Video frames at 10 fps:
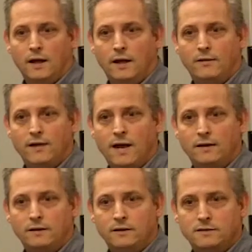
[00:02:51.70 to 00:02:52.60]
And
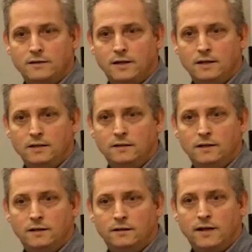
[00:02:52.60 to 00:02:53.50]
that is
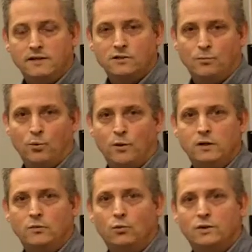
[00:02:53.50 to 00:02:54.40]
the
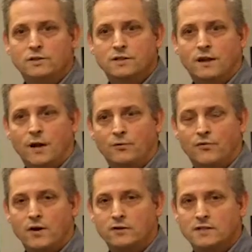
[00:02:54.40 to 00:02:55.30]
point at which the
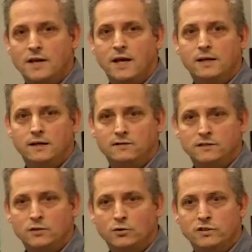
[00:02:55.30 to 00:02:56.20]
amplifier's gain has
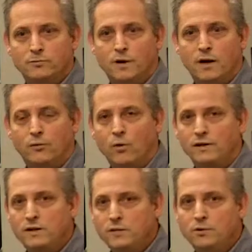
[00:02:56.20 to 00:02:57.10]
decreased by
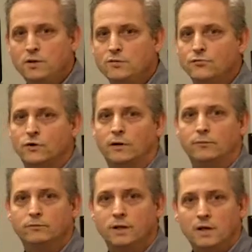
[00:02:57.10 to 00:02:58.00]
1 dB
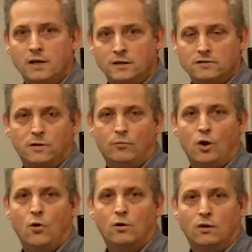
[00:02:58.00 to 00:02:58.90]
from some
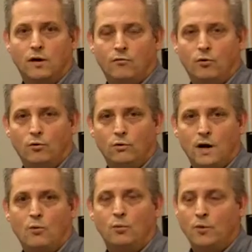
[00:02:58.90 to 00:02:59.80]
lower
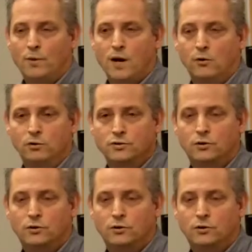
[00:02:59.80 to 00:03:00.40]
level output power.